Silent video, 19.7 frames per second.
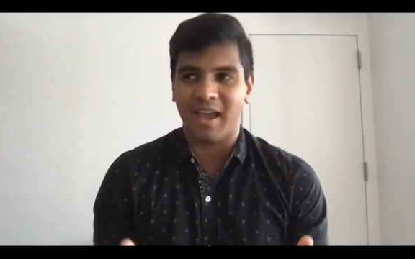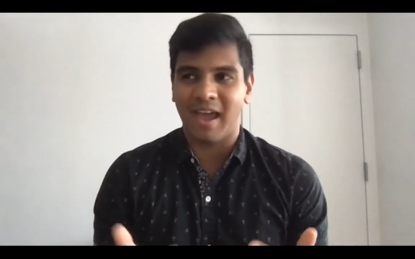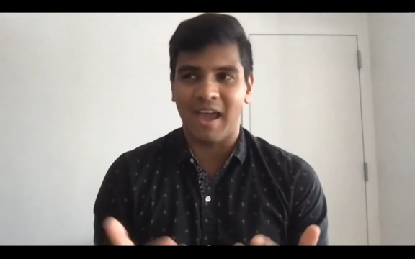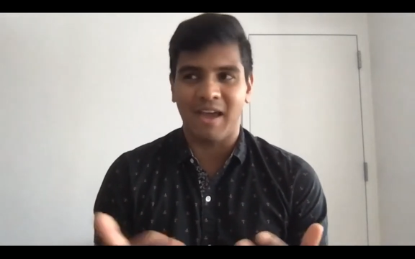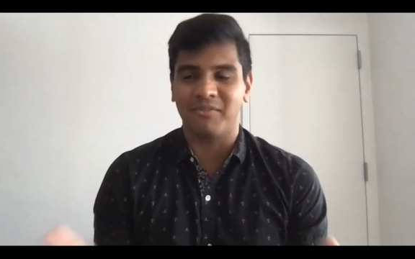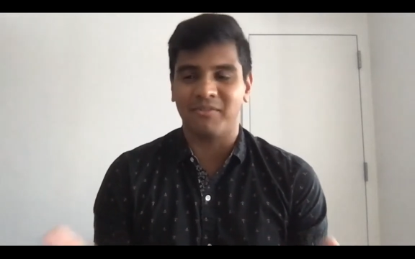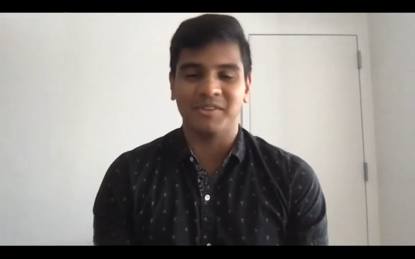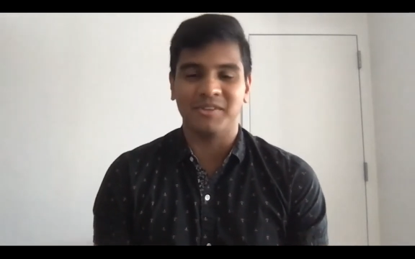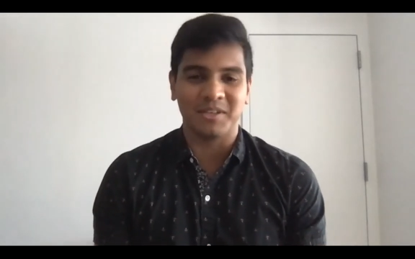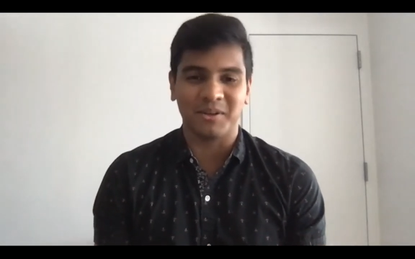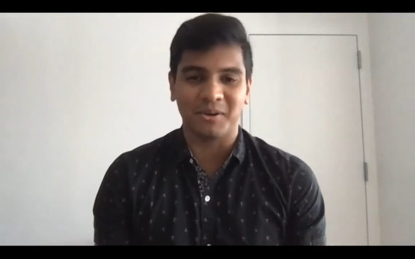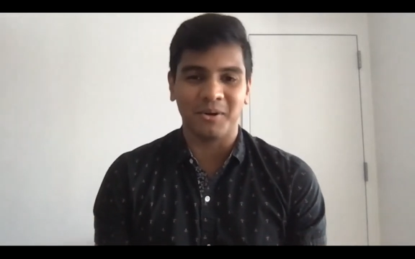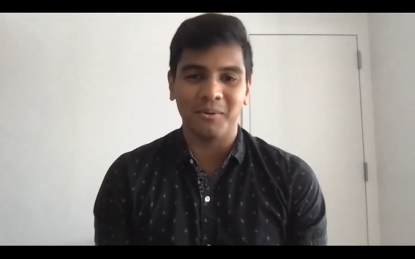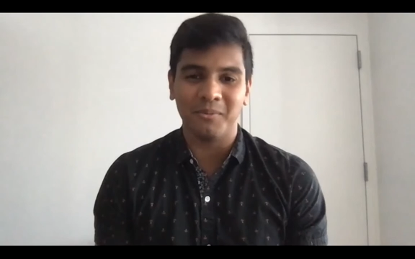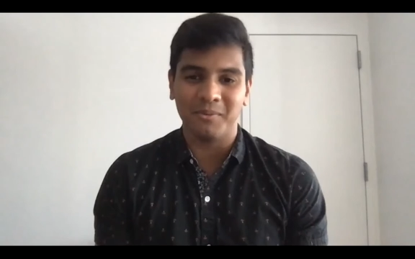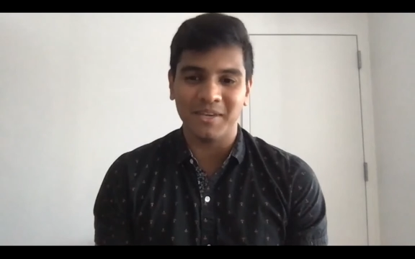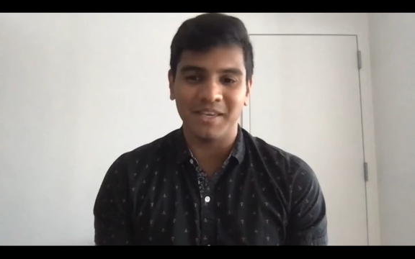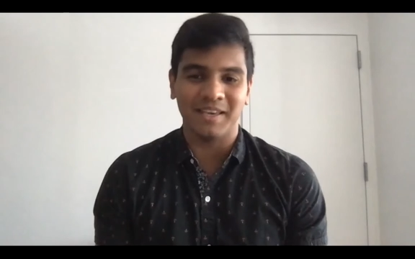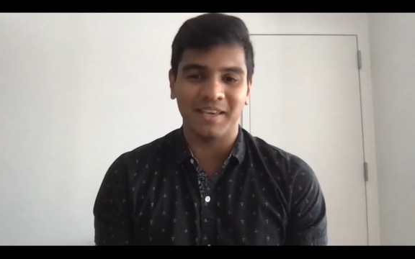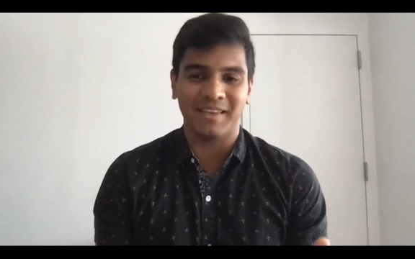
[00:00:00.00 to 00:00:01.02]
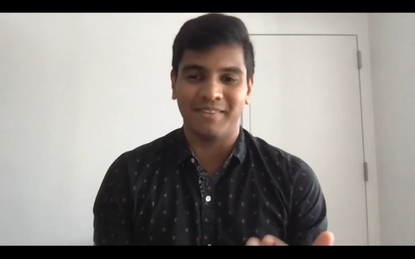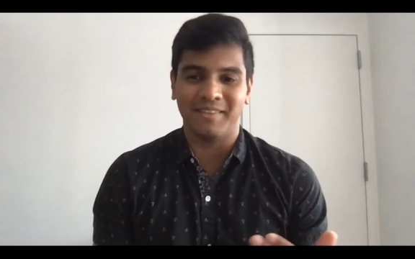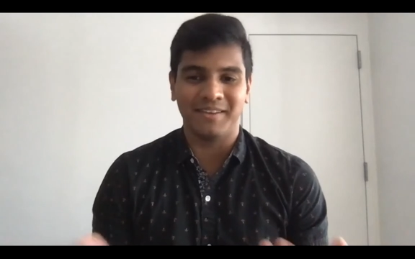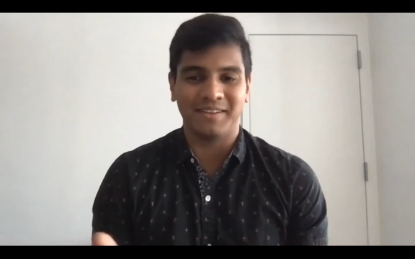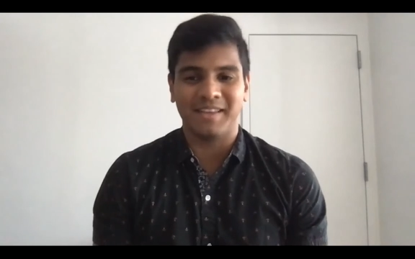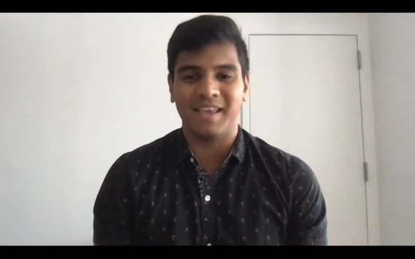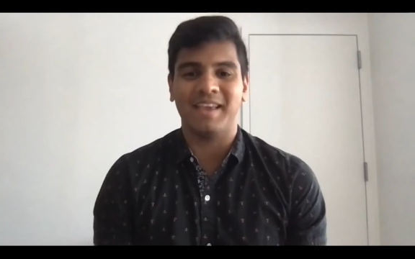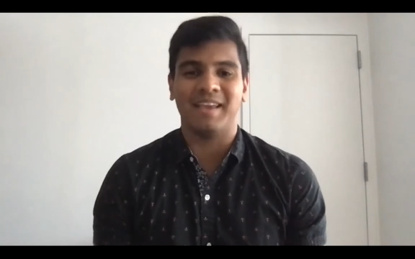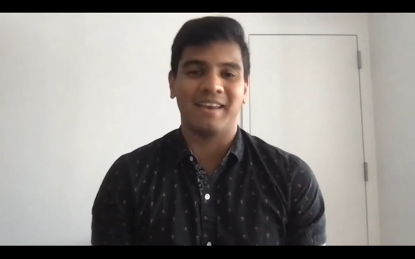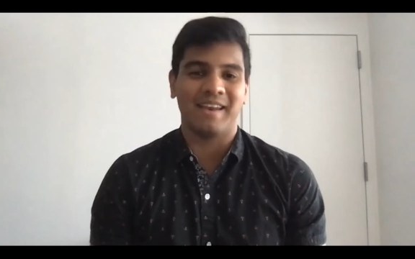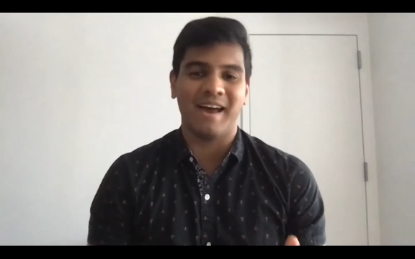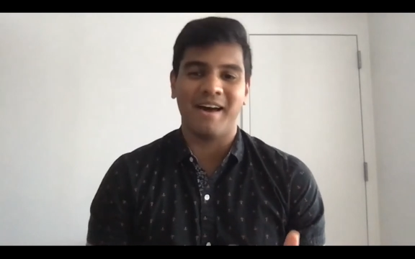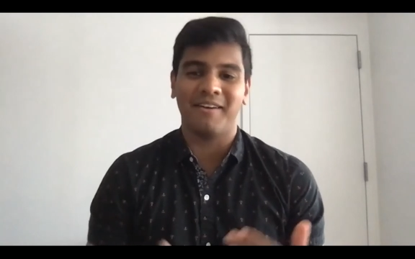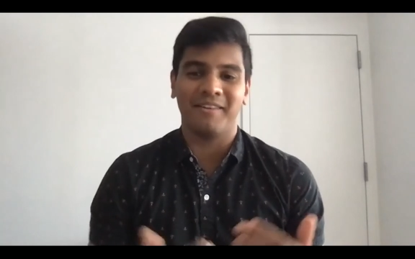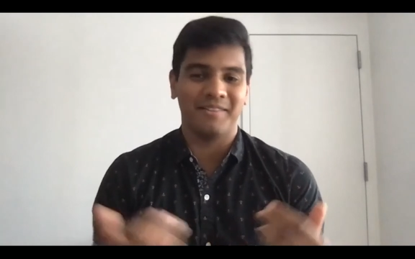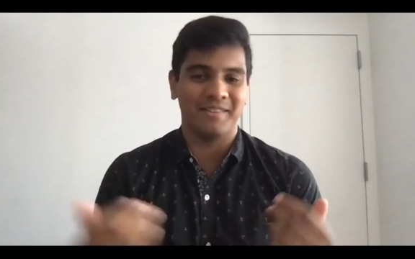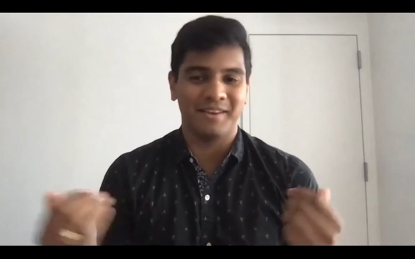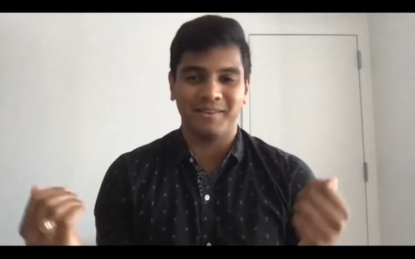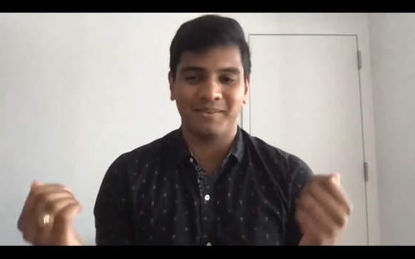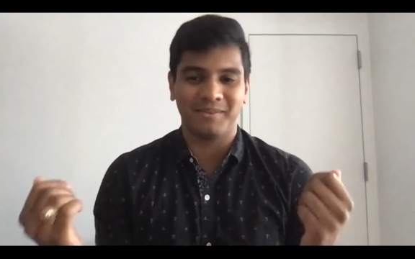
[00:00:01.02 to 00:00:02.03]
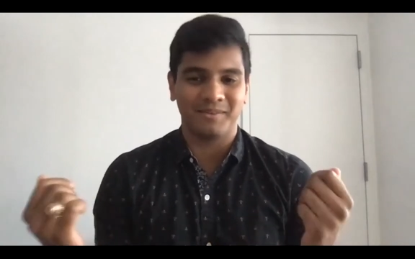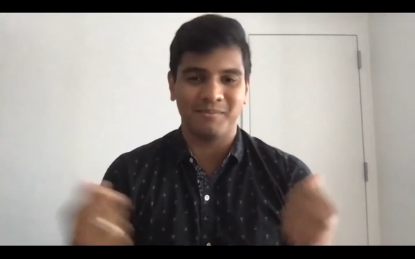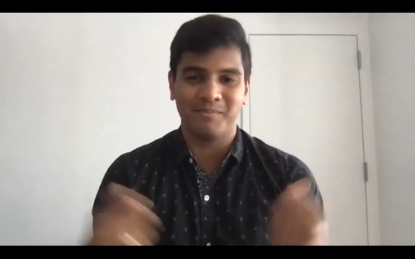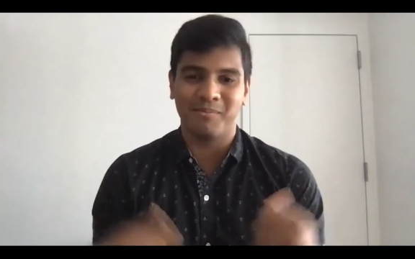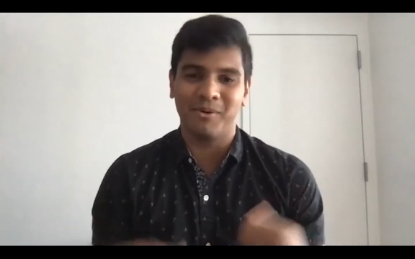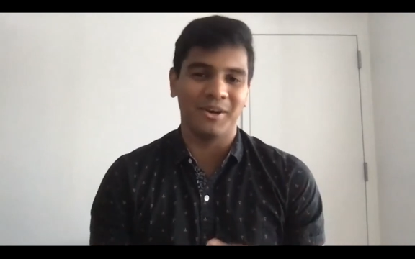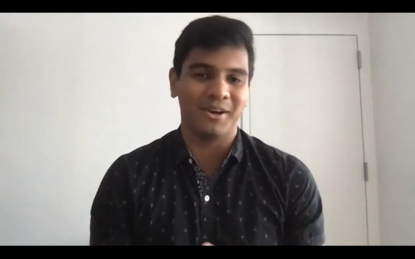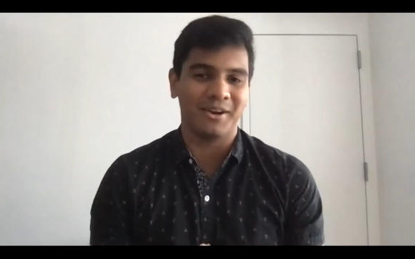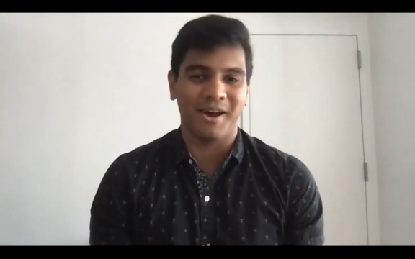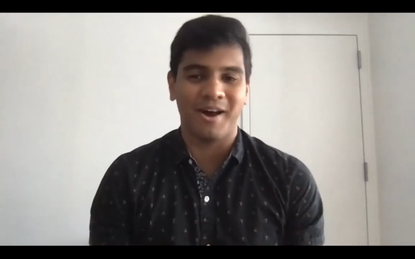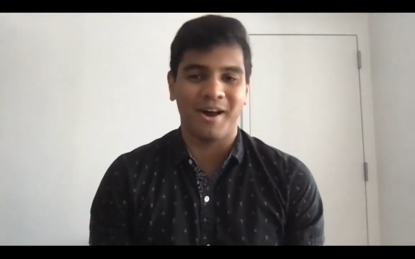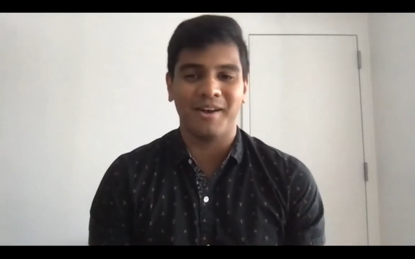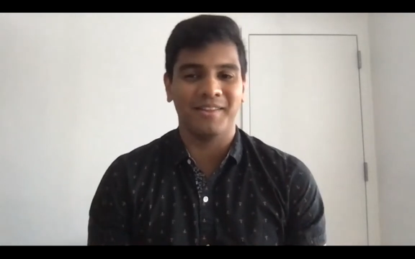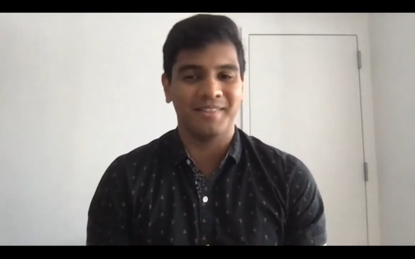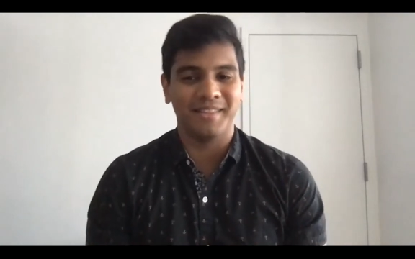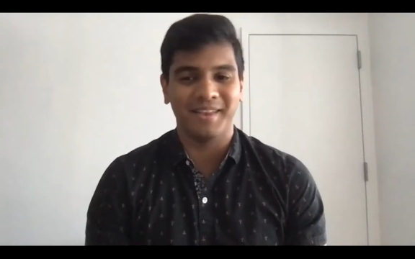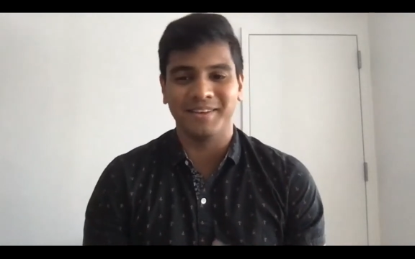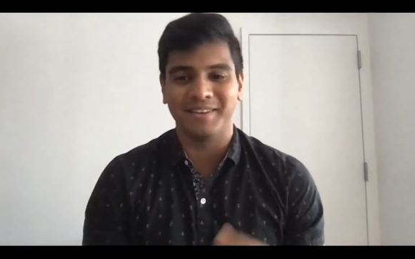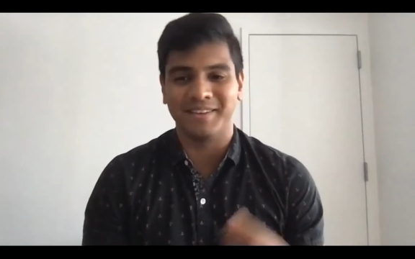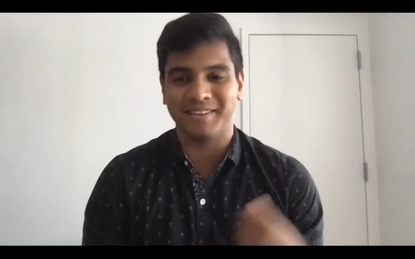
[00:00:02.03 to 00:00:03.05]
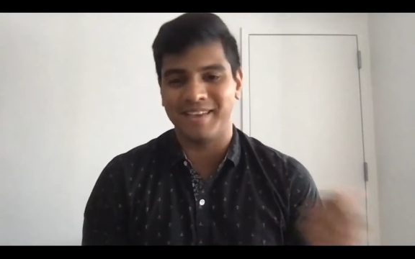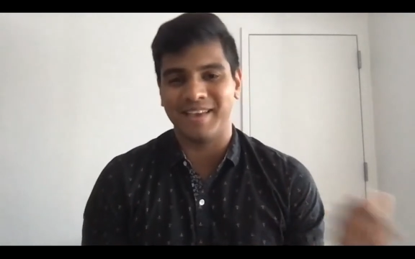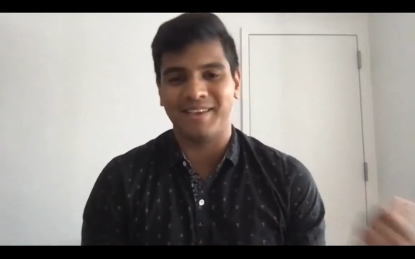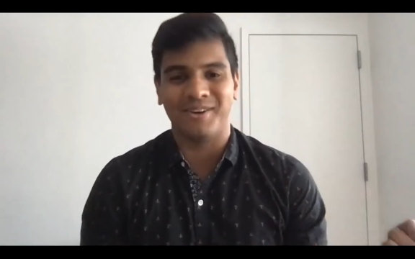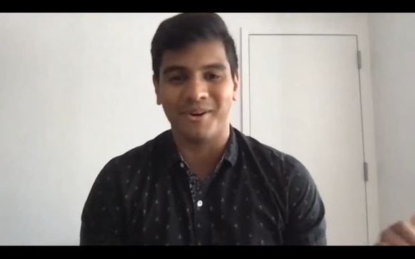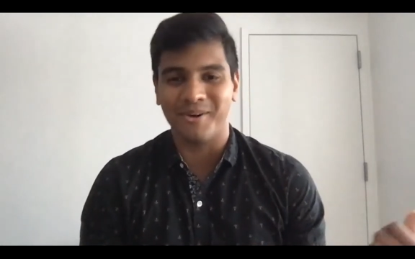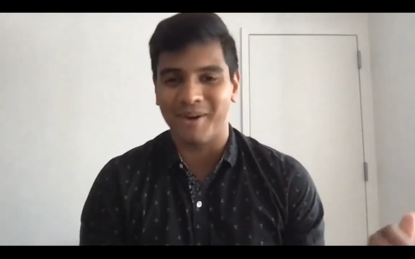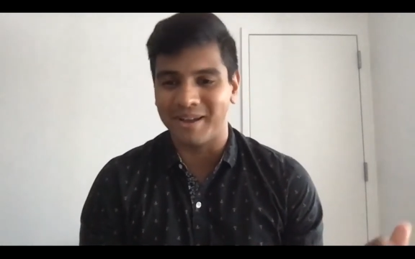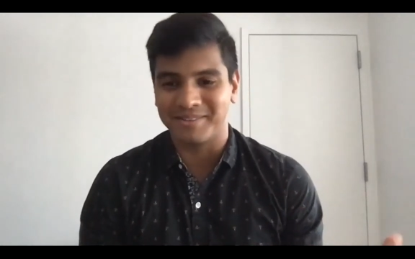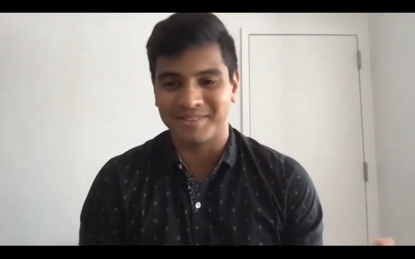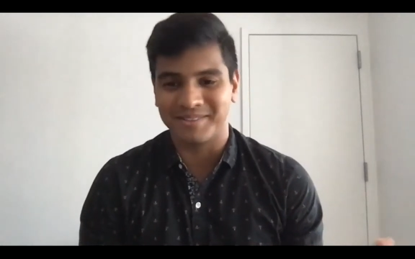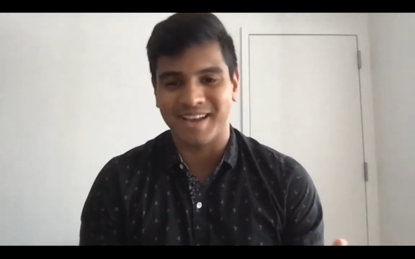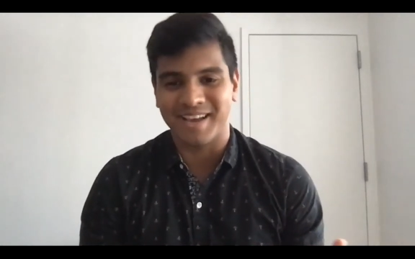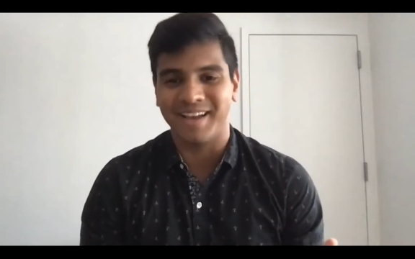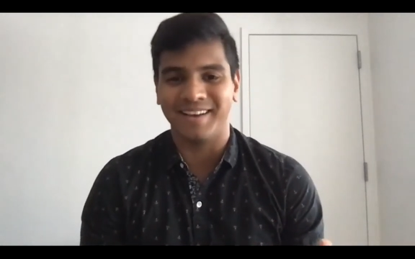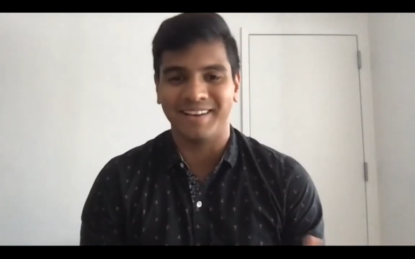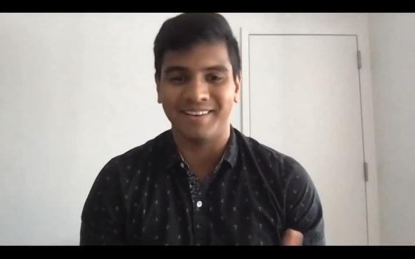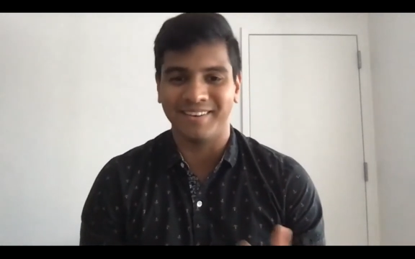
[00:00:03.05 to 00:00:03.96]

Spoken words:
every single week, and then take it out and then put it on and then go outside.